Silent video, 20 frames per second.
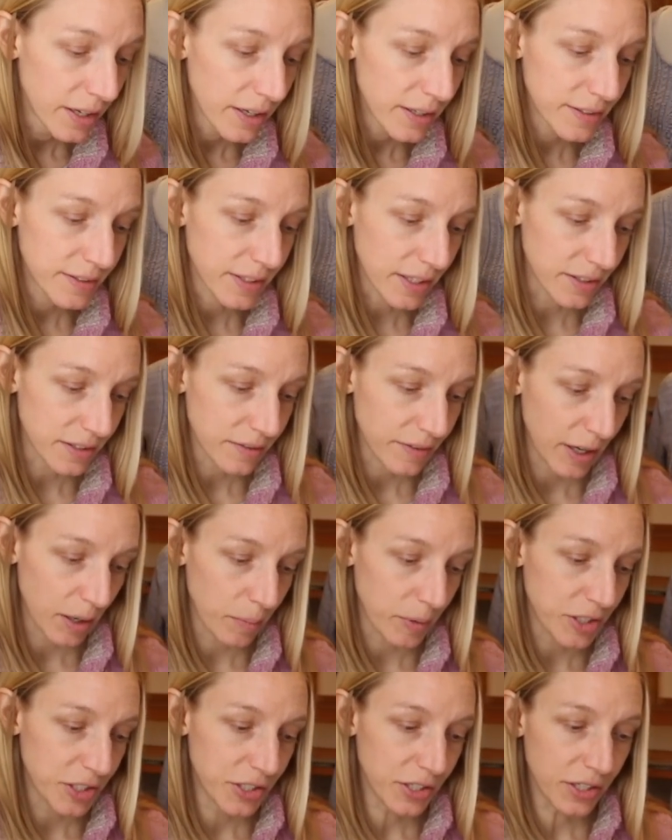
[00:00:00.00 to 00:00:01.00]
a sense of how
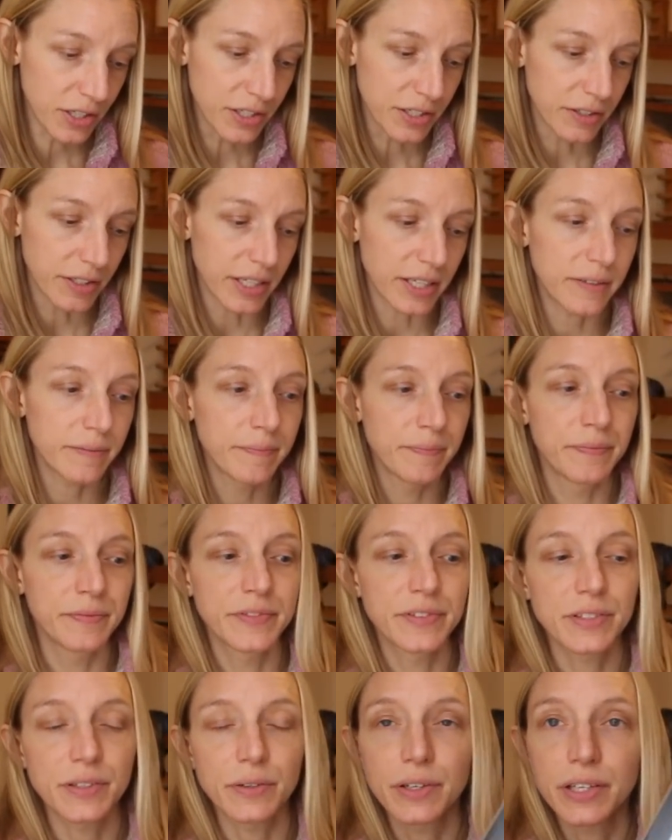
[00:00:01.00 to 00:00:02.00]
much yarn you need.
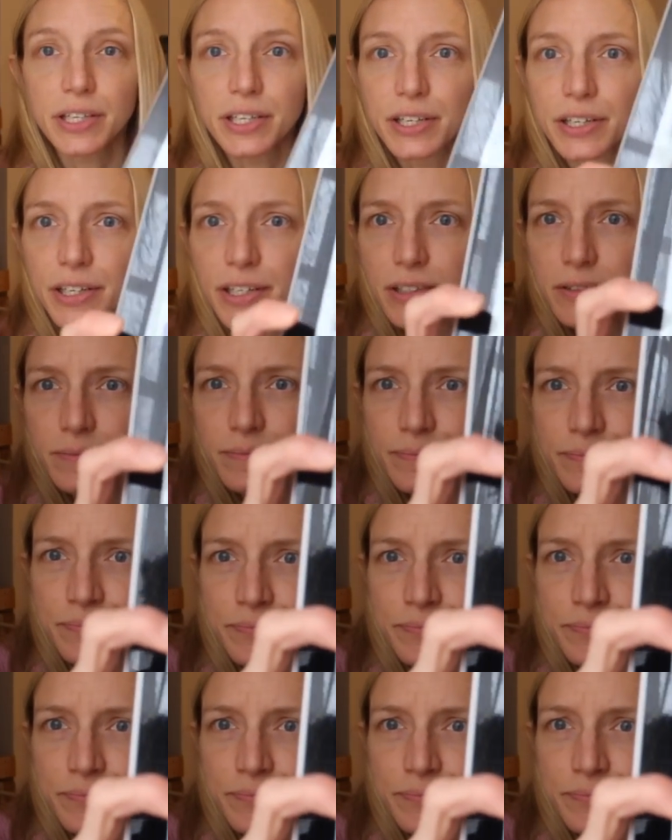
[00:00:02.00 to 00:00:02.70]
So here